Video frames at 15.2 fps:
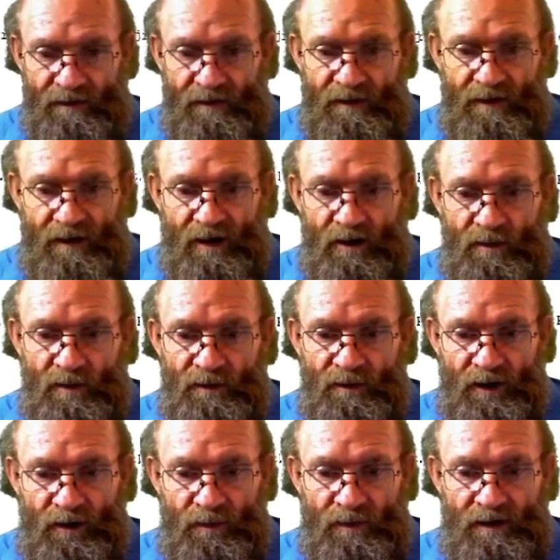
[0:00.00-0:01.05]
the global
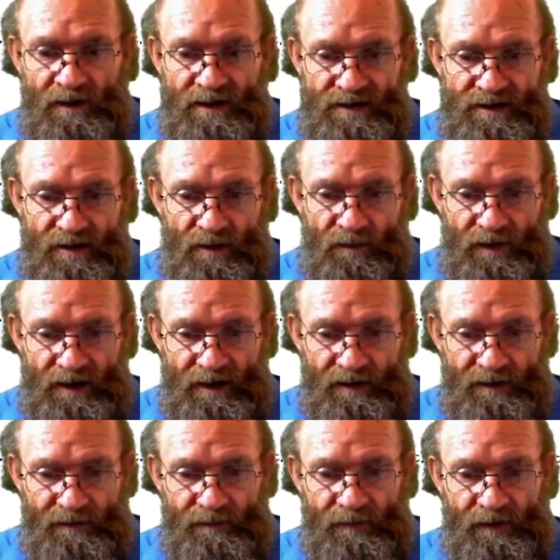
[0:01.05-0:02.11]
variable list over
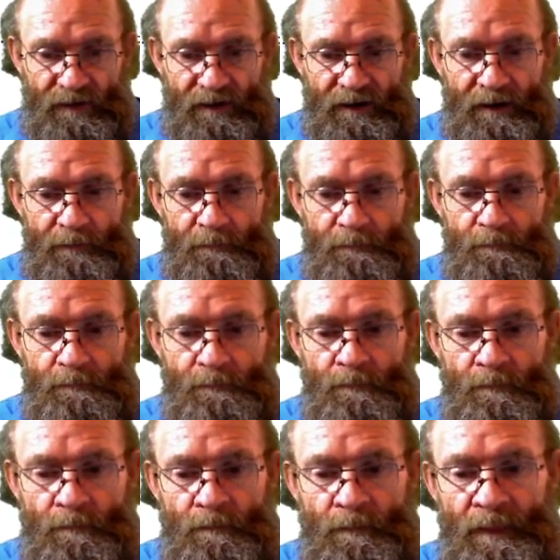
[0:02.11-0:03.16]
here. Okay,
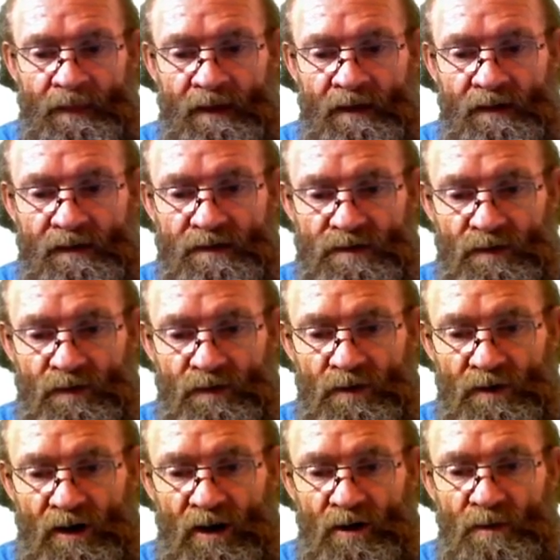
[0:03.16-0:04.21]
so all
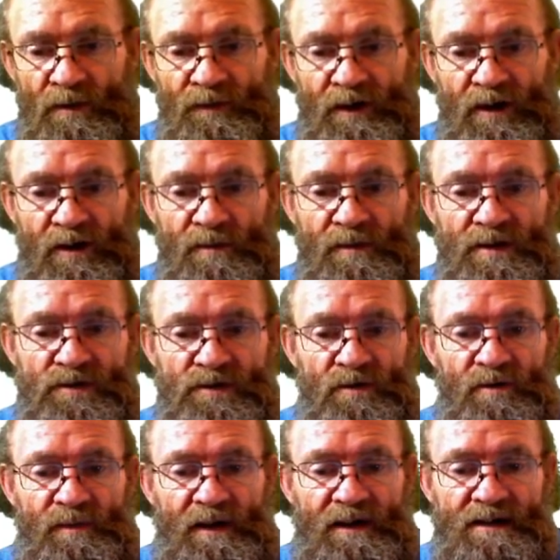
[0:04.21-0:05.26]
your global variables
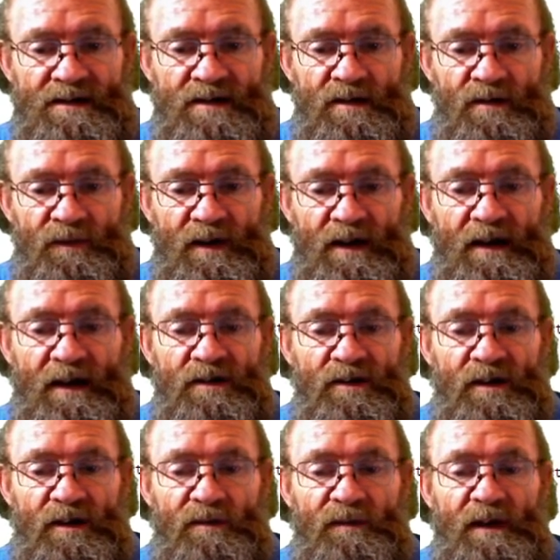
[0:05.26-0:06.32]
will be listed over here, and
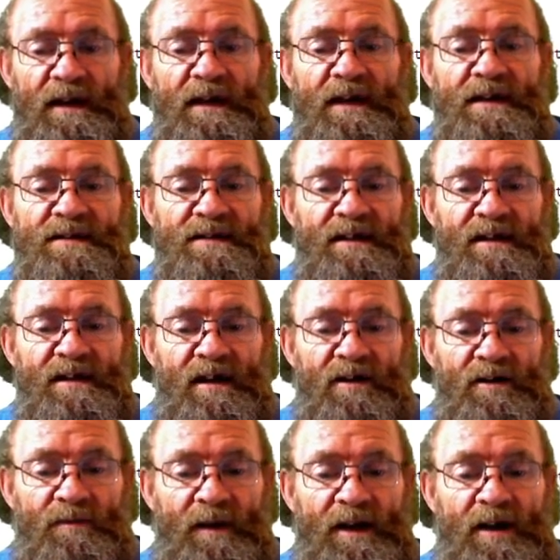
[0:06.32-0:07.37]
you can very easily go
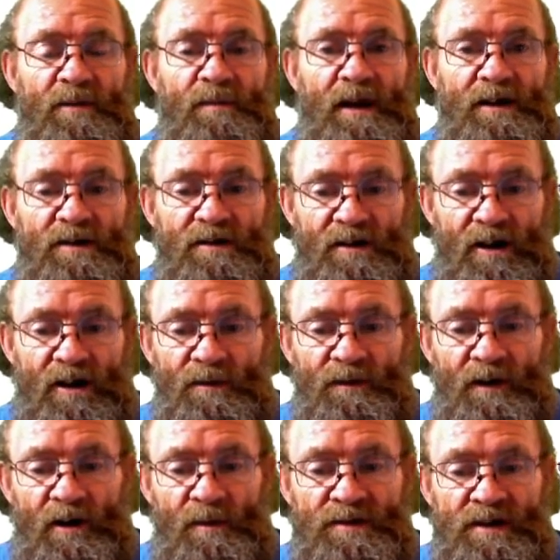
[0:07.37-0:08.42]
and manipulate your global
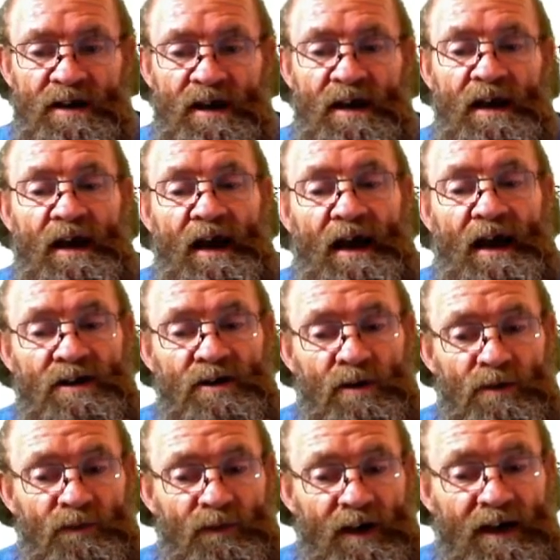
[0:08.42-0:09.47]
variables. And you
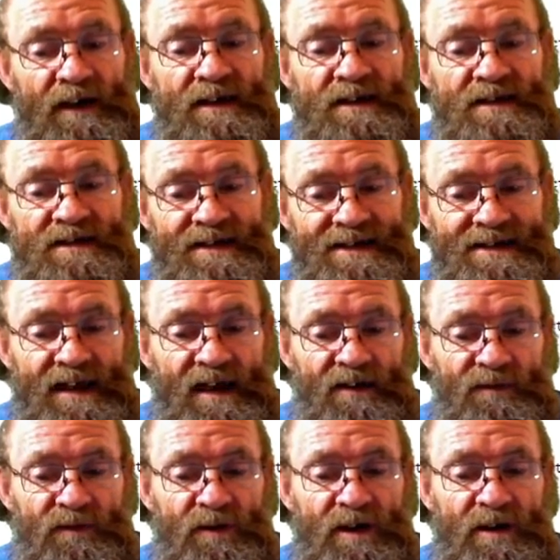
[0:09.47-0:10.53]
quite frankly just
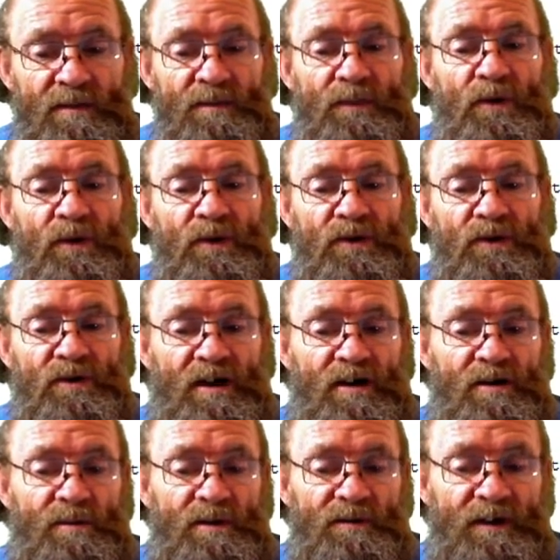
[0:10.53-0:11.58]
have to import your
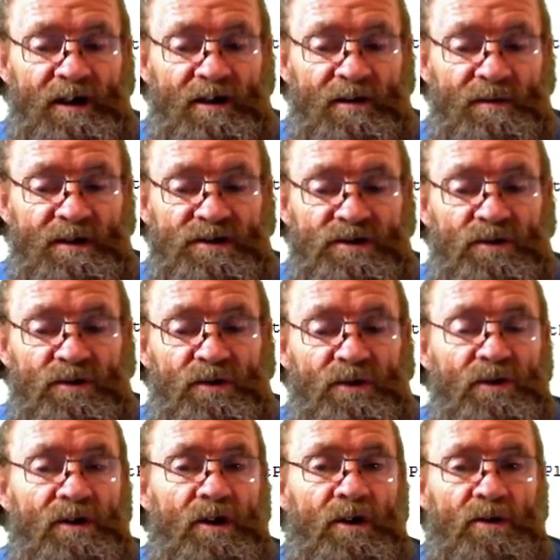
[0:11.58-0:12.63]
global variables or
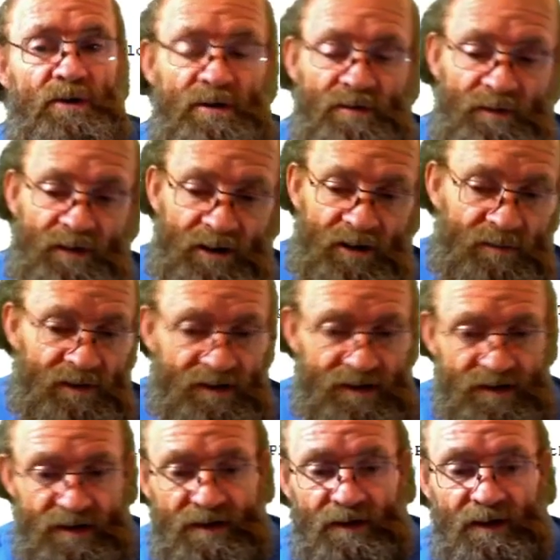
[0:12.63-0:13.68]
your local
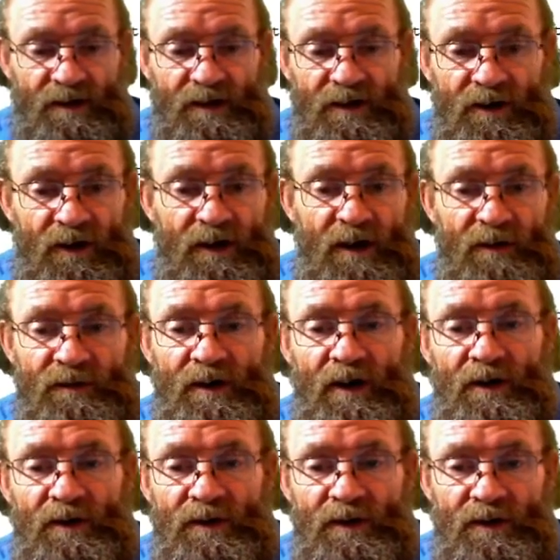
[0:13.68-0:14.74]
variables, and you don't have to
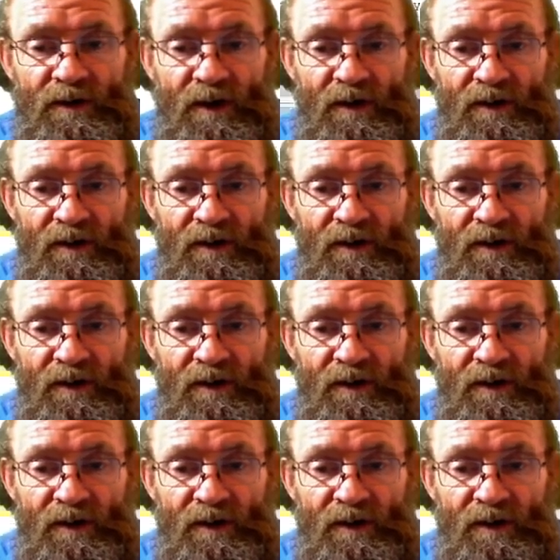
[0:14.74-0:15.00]
go through the whole